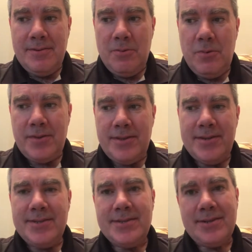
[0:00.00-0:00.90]
with
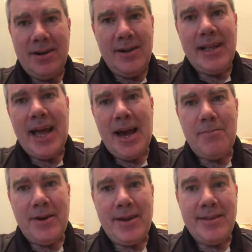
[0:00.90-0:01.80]
this all
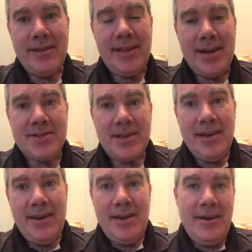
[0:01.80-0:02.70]
happening in the next
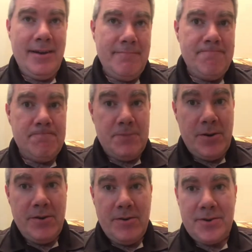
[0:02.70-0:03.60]

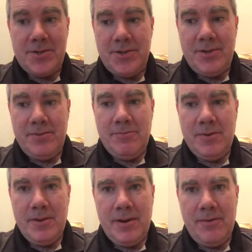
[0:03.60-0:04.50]
year or two
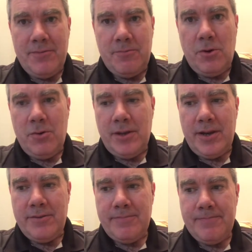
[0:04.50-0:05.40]
of
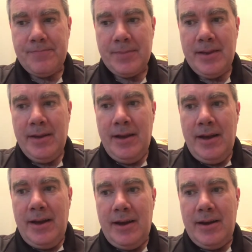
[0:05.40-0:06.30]
rollout,
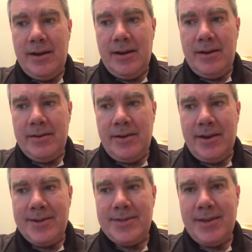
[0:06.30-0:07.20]
you're
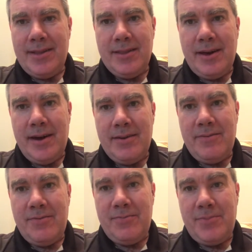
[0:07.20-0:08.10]
going to see a lot of
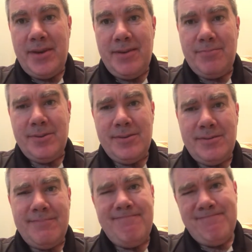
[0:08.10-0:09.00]

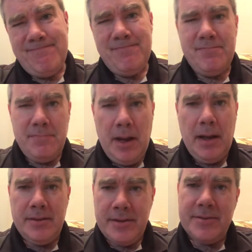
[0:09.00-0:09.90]
people
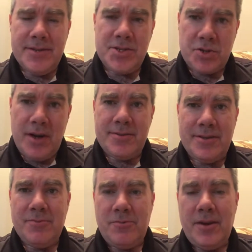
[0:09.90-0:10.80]
a little
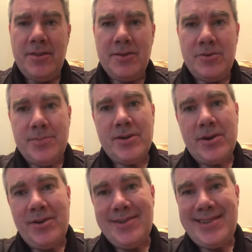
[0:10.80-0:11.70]
disgruntled with
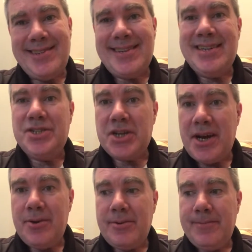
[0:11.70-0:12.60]
cryptocurrencies in
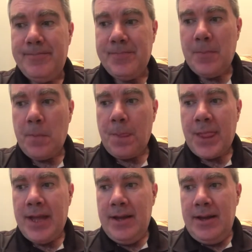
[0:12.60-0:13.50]
general.
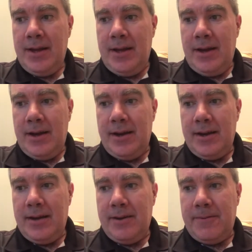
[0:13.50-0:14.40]

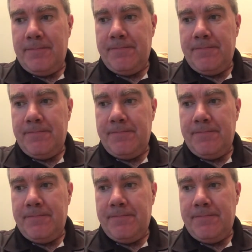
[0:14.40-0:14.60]
I